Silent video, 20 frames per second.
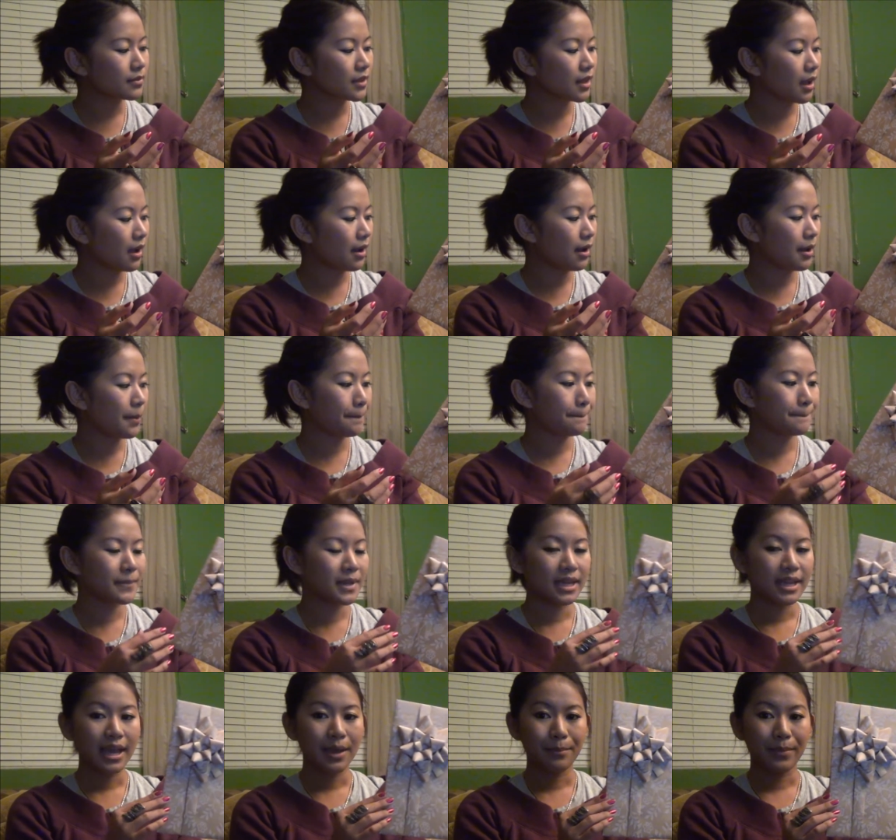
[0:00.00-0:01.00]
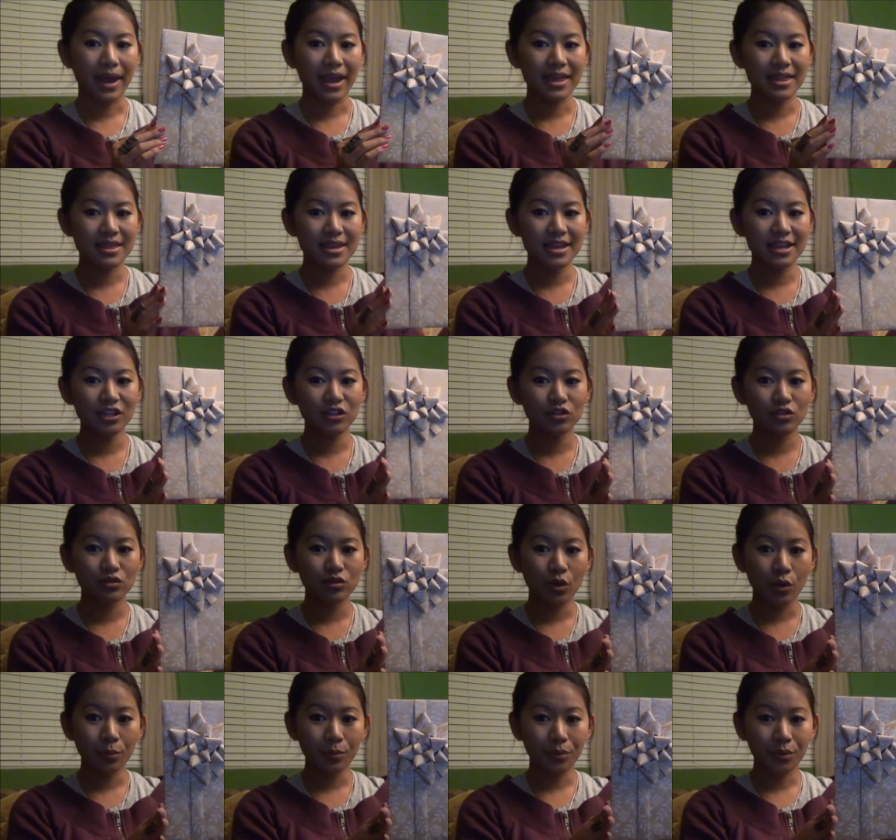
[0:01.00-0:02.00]
But I think it's
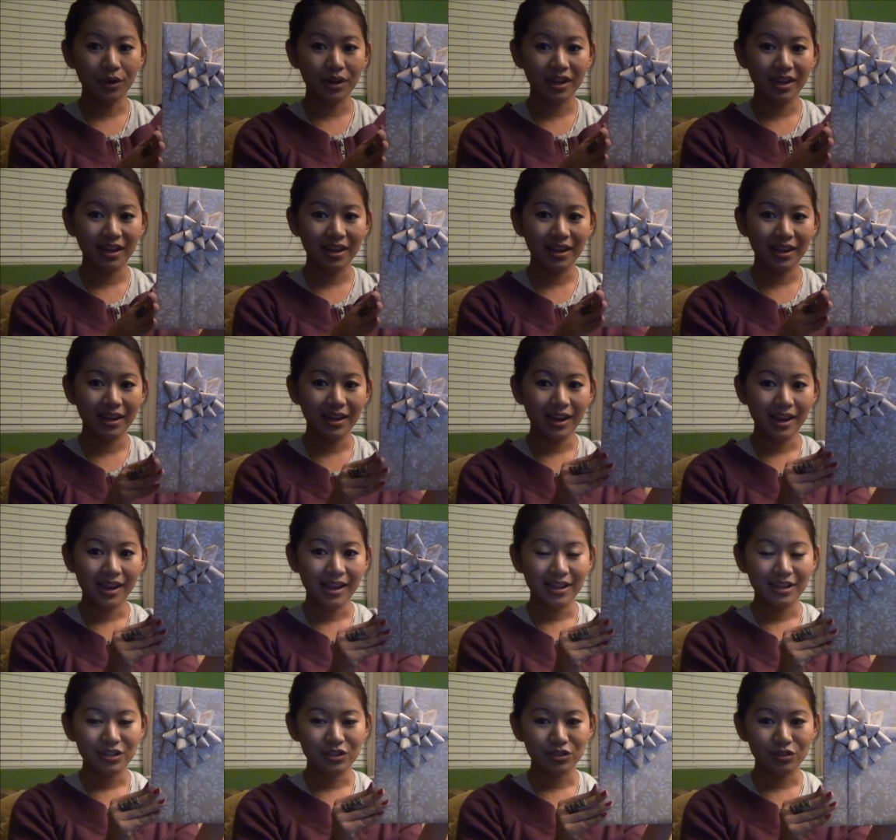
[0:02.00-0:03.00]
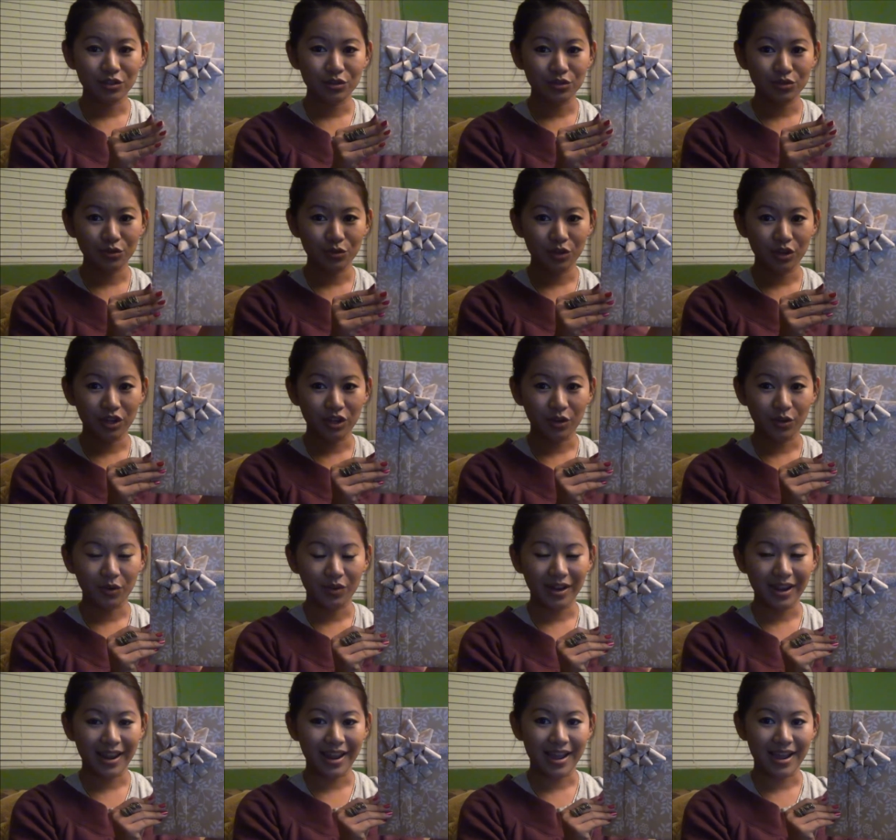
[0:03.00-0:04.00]
so pretty, so
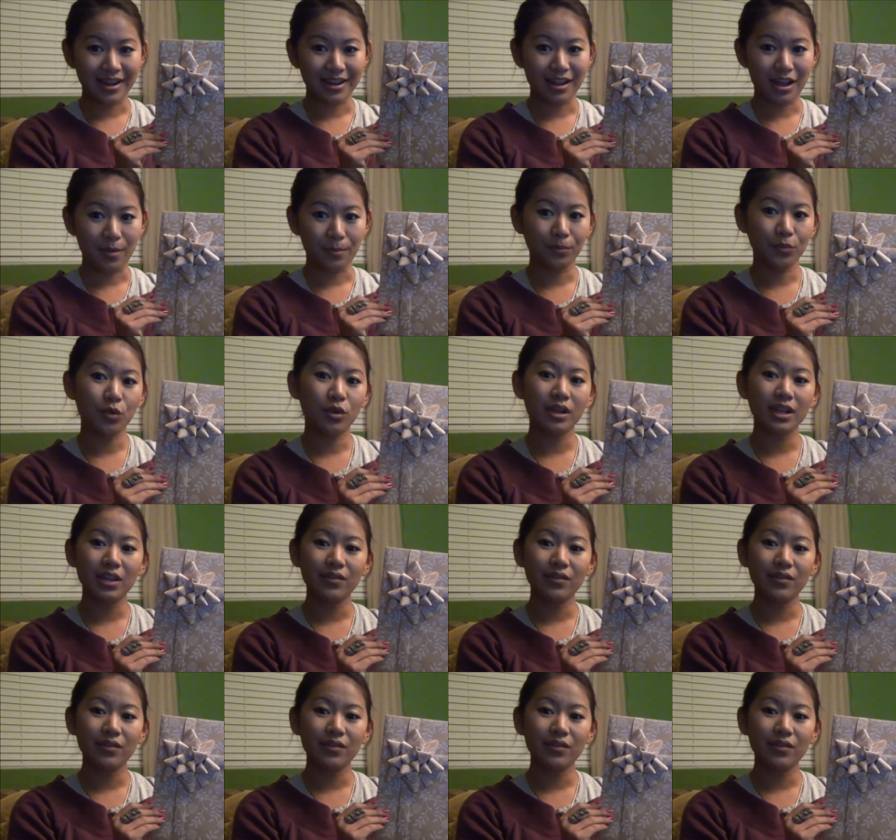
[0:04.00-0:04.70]
cute, and you can